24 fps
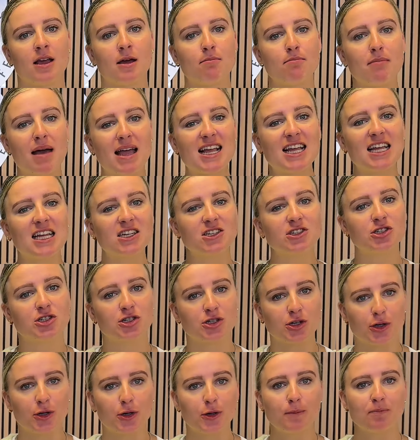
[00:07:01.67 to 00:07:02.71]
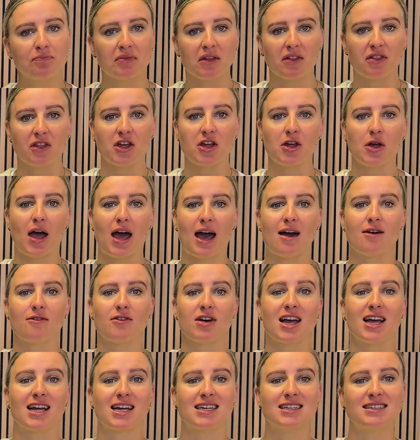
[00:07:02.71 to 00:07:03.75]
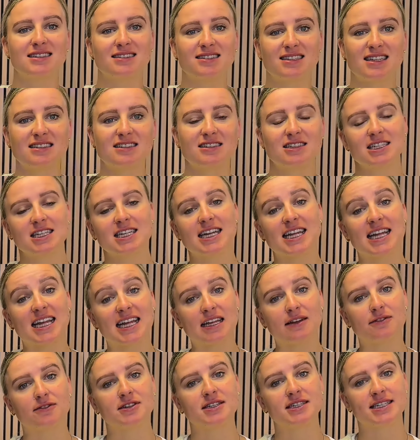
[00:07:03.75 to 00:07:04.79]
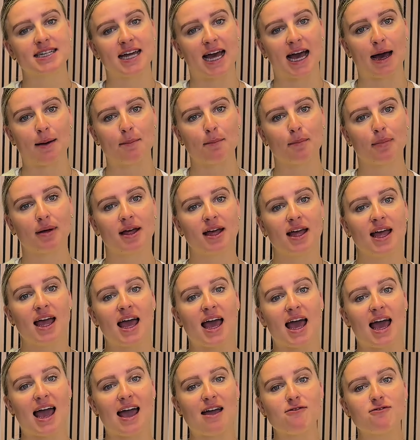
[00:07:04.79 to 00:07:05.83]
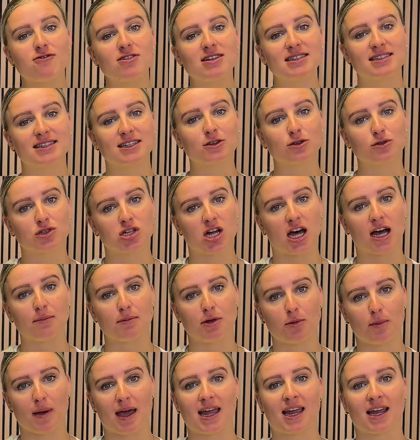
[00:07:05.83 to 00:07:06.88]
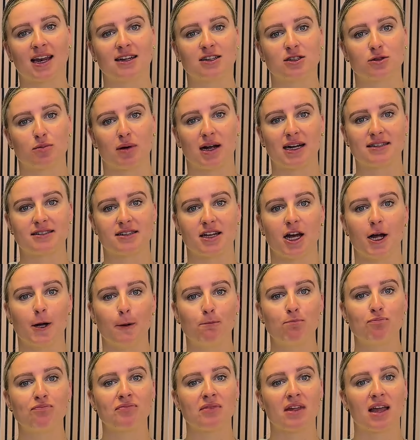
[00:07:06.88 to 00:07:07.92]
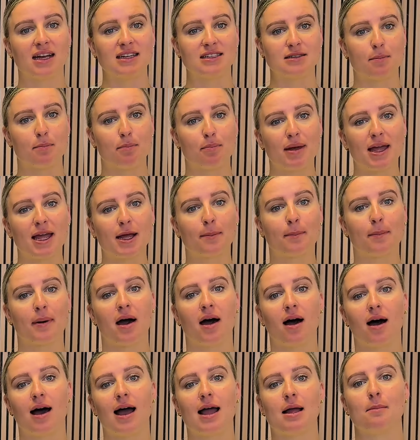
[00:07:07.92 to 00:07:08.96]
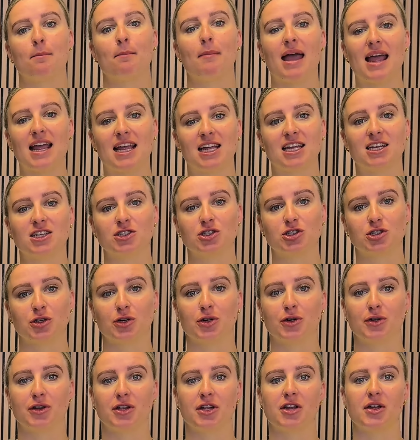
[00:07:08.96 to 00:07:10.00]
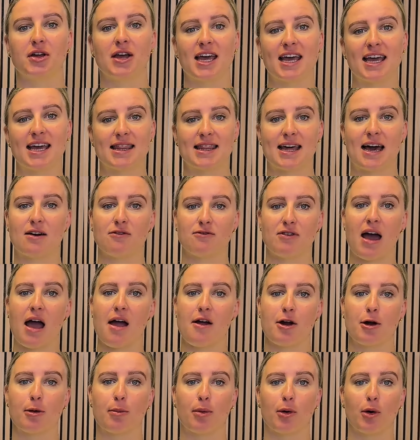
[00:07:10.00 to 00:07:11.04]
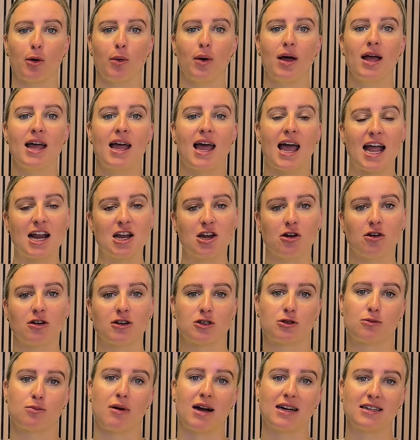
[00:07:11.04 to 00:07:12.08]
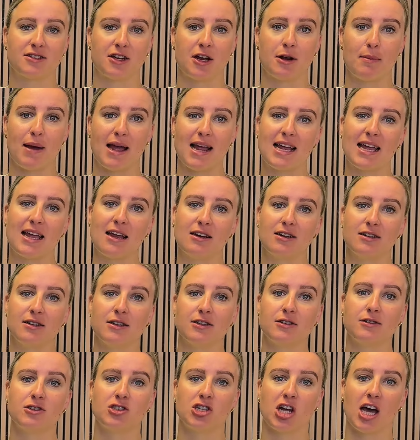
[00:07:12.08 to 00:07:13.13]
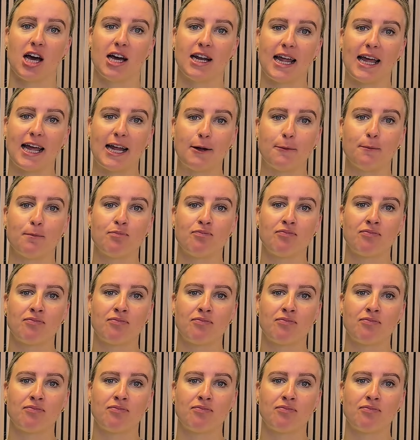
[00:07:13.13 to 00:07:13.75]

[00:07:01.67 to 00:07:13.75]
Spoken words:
Making sure that you have a consistent, even tamp every single time you make an espresso is a big part in making sure that you hit that variable in your espresso making journey.